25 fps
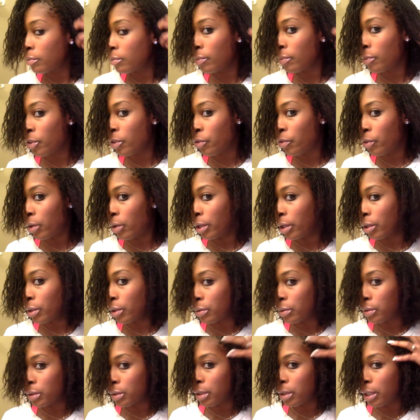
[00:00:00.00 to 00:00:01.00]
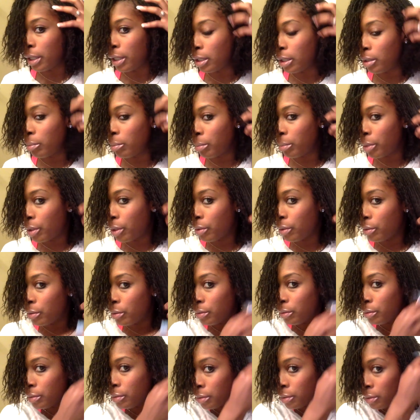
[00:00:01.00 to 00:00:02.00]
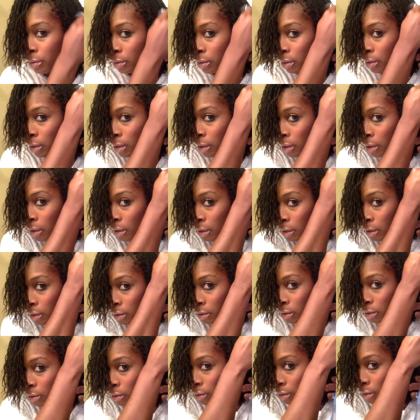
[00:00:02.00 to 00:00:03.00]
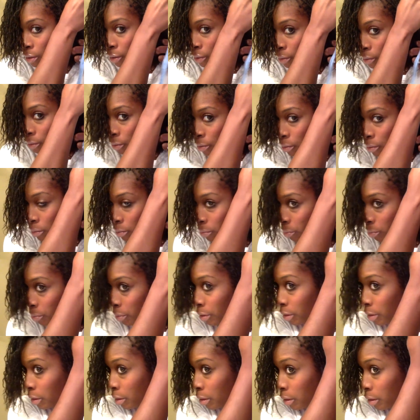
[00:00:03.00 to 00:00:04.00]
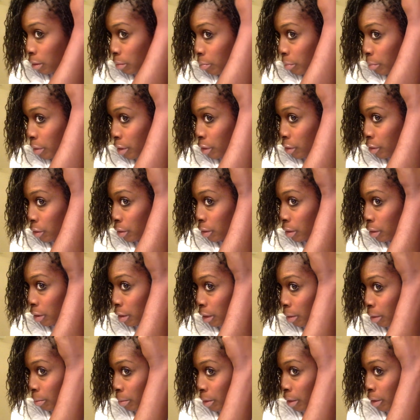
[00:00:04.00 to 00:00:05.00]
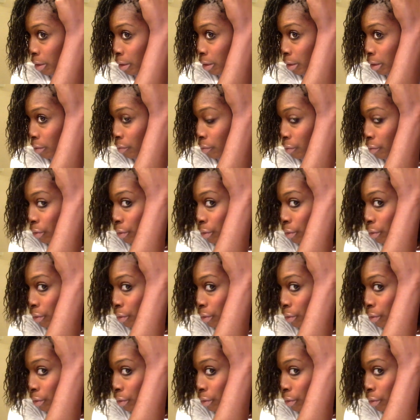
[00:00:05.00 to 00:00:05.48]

before I go to like the middle. So put this measuring tape here at the